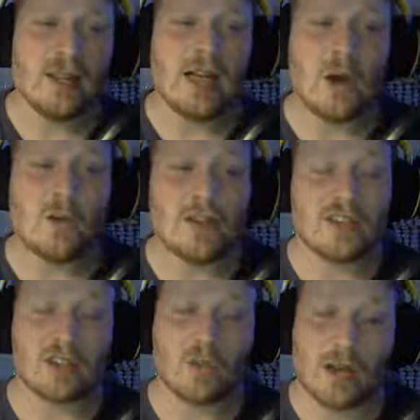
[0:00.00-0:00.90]
However, it's
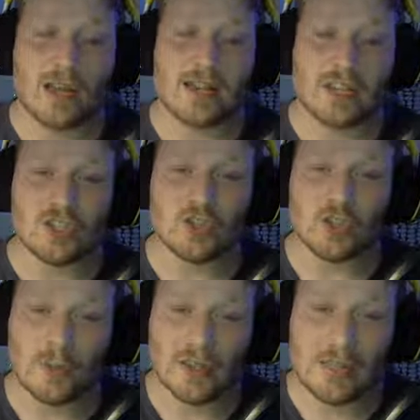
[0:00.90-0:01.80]
quite a nice
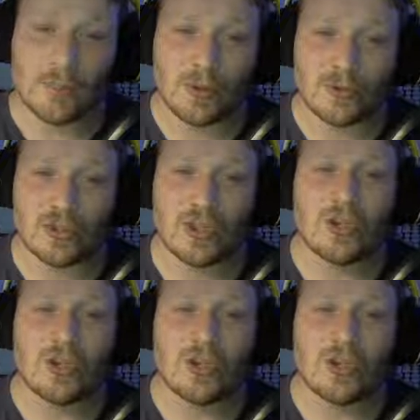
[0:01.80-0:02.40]
durability boost.